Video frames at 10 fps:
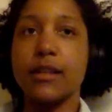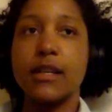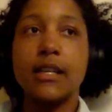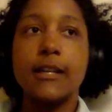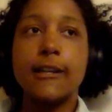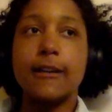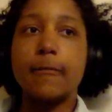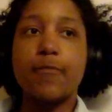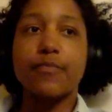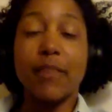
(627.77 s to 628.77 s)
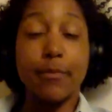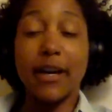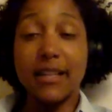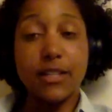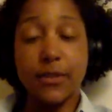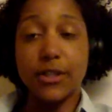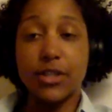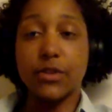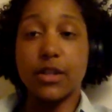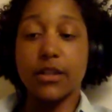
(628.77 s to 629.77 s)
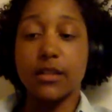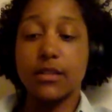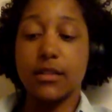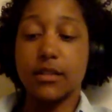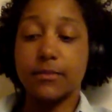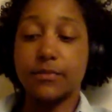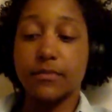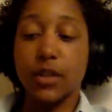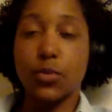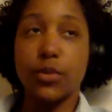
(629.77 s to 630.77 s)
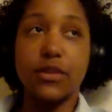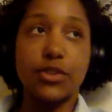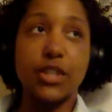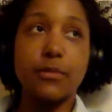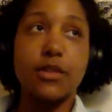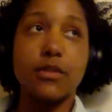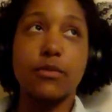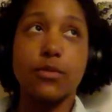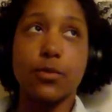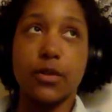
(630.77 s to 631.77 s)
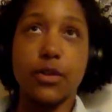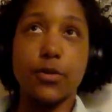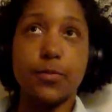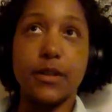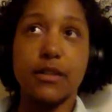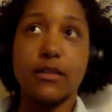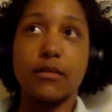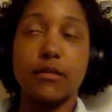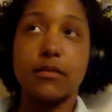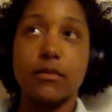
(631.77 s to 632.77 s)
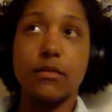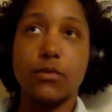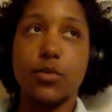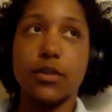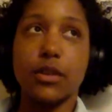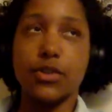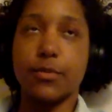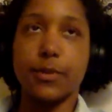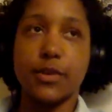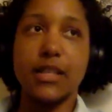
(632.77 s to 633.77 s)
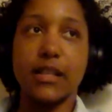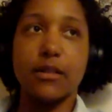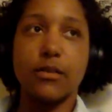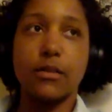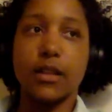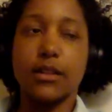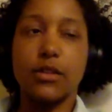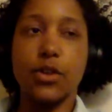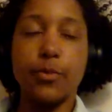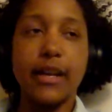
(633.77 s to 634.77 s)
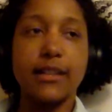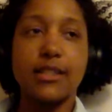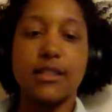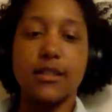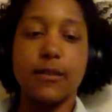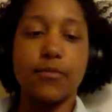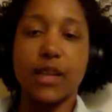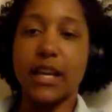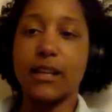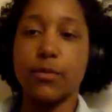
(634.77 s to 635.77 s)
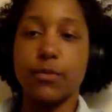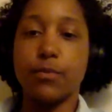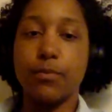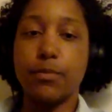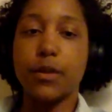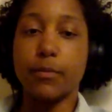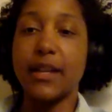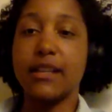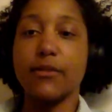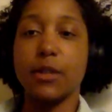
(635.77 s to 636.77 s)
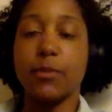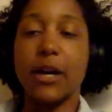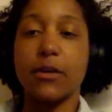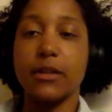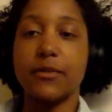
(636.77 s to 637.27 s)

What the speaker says: but my body's very strong. When the gyms were open 100%, like no masks, I competitively power